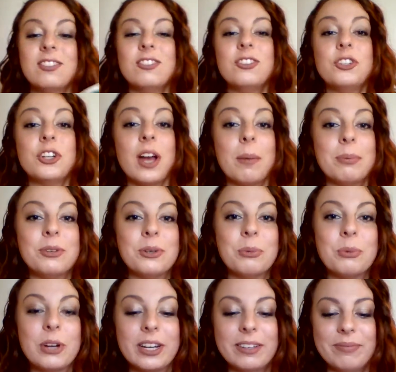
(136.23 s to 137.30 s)
Chapter
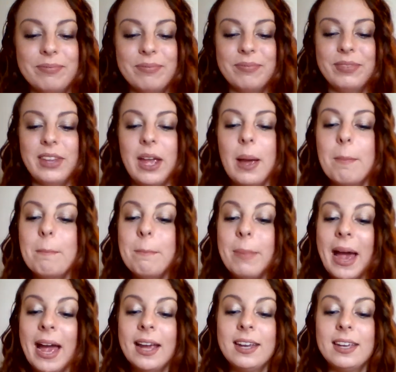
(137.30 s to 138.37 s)
1.
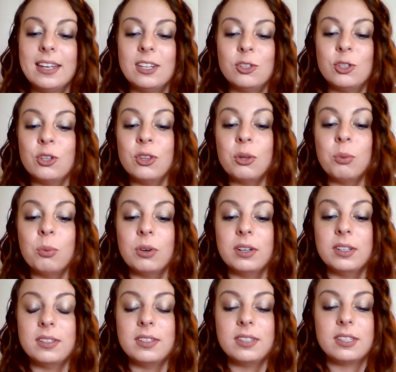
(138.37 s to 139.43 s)
Back into the
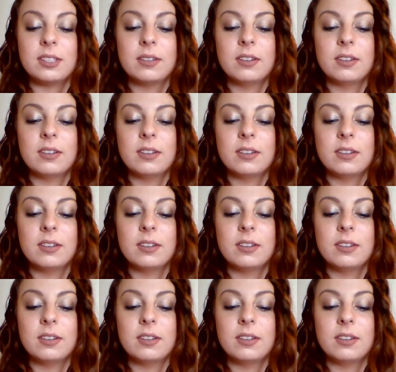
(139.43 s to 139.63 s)
woods.